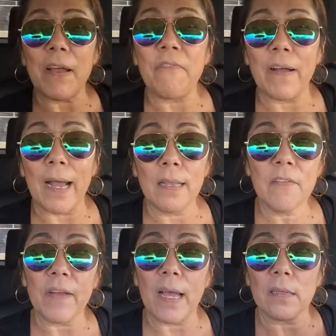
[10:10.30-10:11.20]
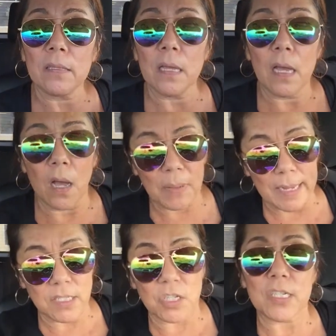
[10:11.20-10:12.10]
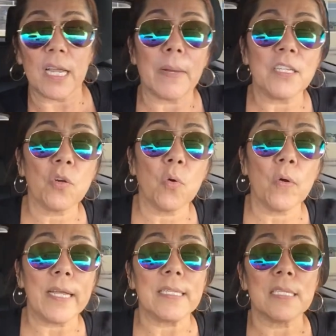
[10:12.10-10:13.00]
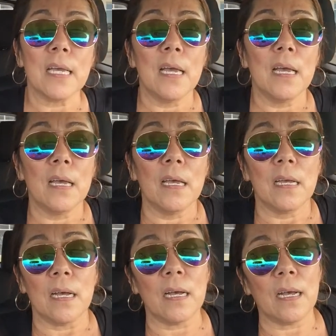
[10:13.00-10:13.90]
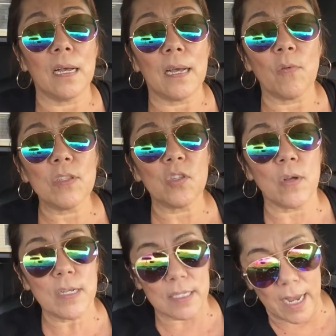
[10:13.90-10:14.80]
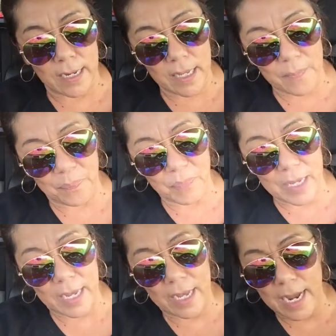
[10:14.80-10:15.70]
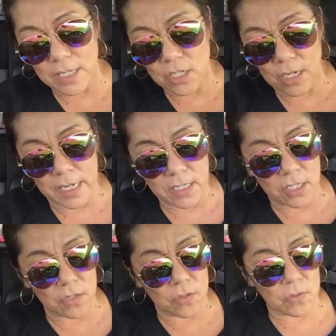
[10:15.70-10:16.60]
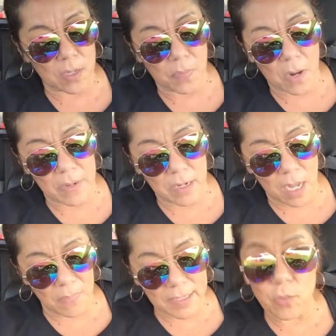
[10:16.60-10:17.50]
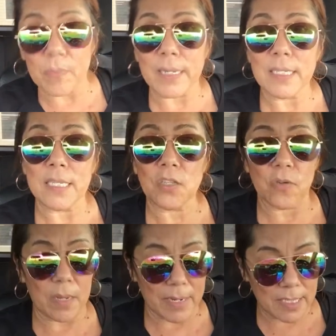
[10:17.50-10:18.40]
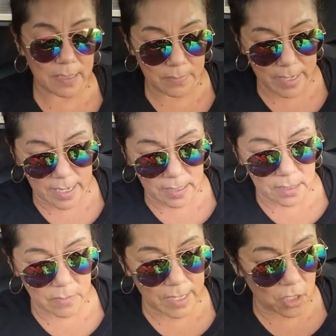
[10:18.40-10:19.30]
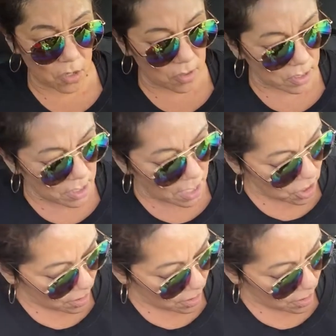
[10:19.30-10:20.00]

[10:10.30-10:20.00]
I finally found a place to take my toys. Uh, I was so excited and I took it to the apartment complex where my sister and my, my, my daughter Natasha